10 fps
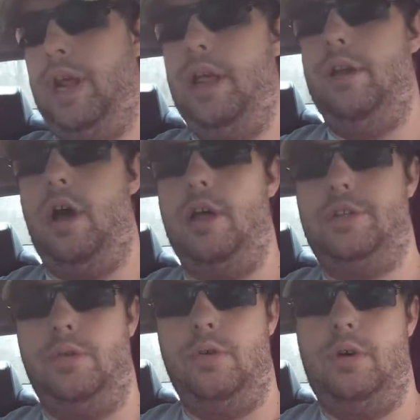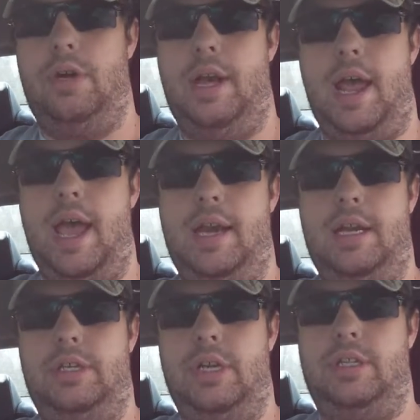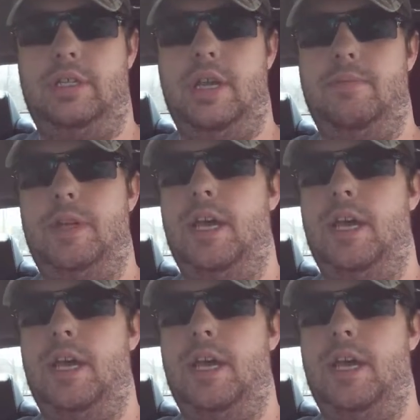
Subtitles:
went ahead and also ordered a 9-inch at the same